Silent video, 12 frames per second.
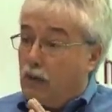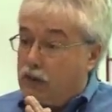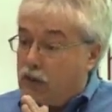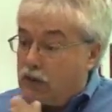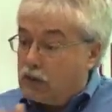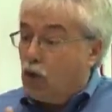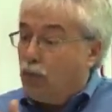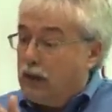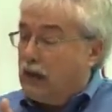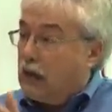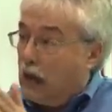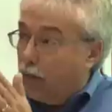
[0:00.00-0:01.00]
still
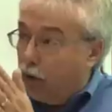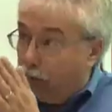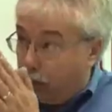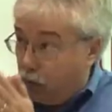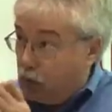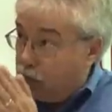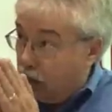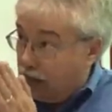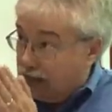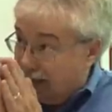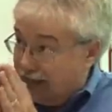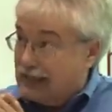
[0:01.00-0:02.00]
being able to produce a
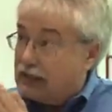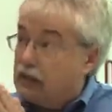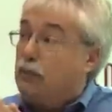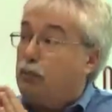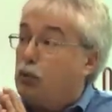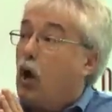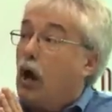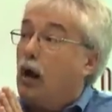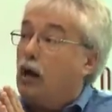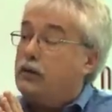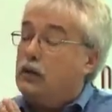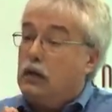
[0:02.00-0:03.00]
consistent
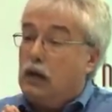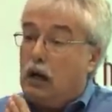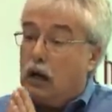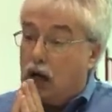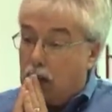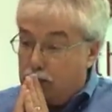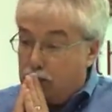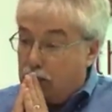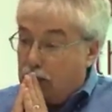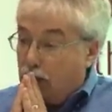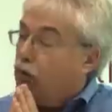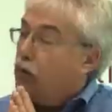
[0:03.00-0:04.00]
product. Mm -hmm. um,
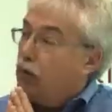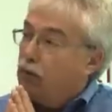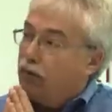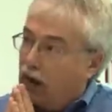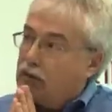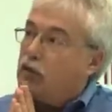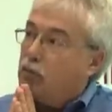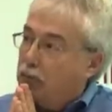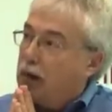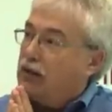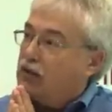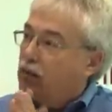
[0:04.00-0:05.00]
we, have had some
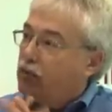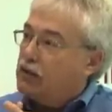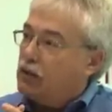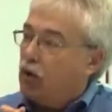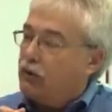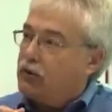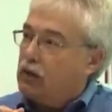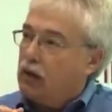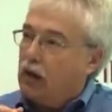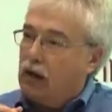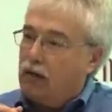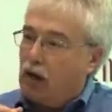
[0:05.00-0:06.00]
amazing results,
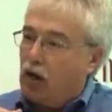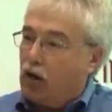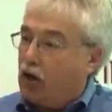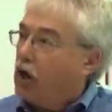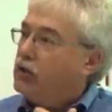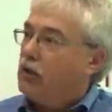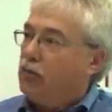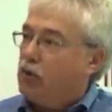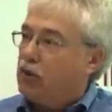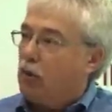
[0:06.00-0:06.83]
and, and our customers